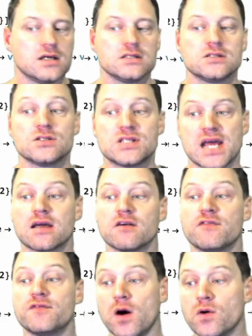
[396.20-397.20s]
to take a
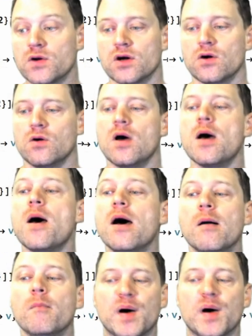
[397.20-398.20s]
photo,
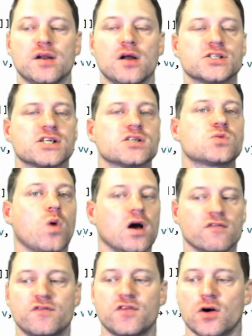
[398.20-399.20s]
but not just
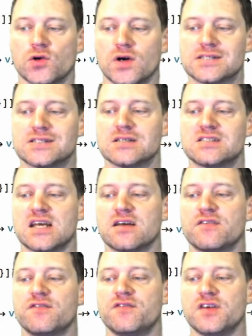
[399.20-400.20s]
one photo. I said take
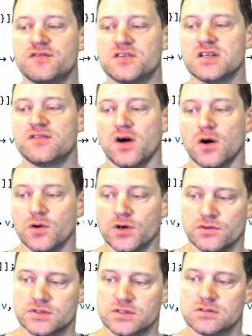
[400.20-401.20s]
50
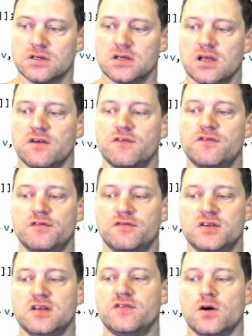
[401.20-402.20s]
photos. Okay,
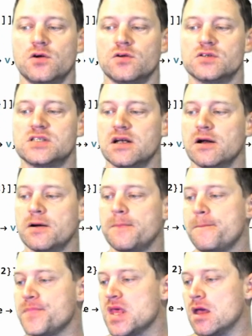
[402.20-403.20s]
50 photos here.
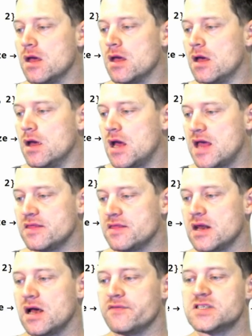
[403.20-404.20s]
And
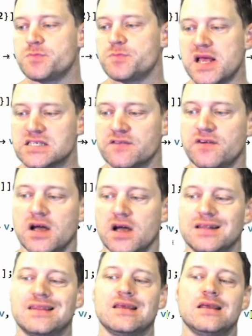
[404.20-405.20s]
then I've
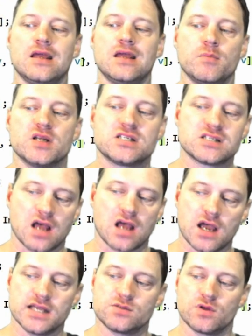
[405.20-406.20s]
specified the image
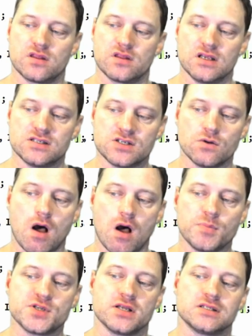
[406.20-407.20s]
size with these two
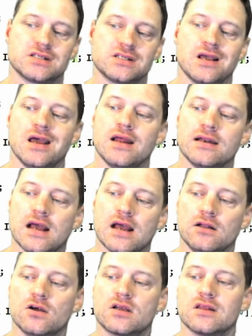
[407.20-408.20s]
options. Now
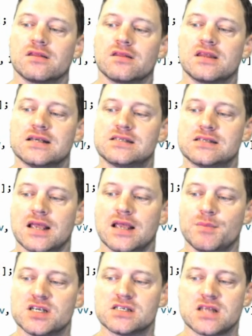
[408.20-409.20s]
look, this
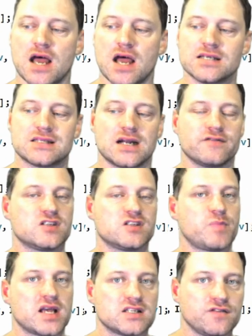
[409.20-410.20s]
image size that I've
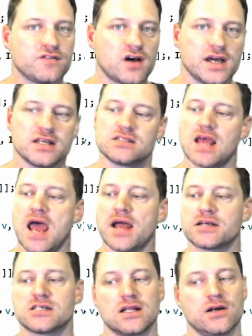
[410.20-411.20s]
specified is
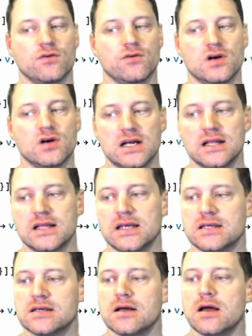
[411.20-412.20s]
actually
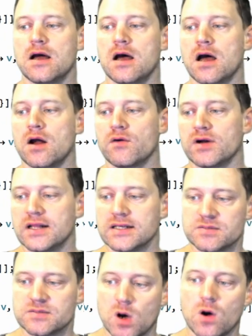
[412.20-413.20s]
really, uh, really
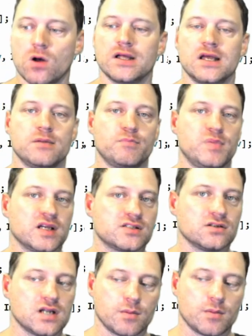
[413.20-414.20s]
small in
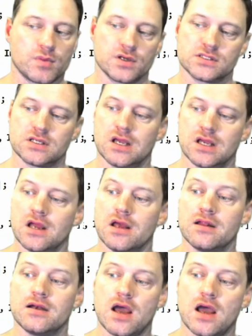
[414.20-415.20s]
pixel numbers.
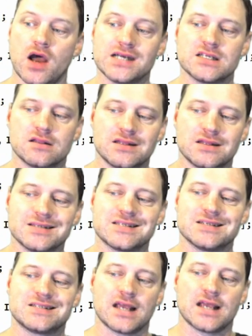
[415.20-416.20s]
Now I did this
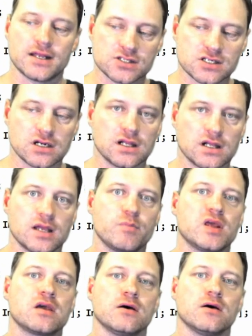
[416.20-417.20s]
intentionally
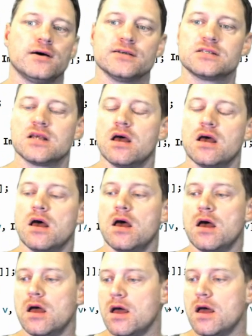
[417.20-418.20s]
because
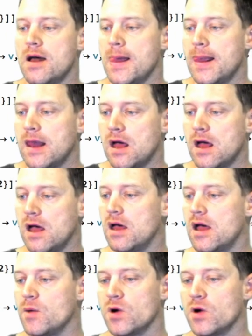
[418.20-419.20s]
uh,
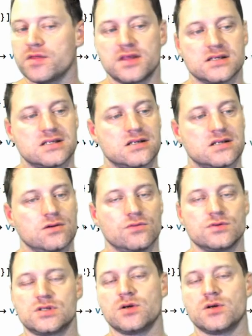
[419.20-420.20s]
I want this
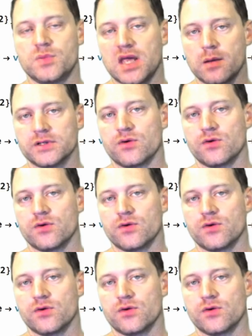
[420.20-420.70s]
to, to be able to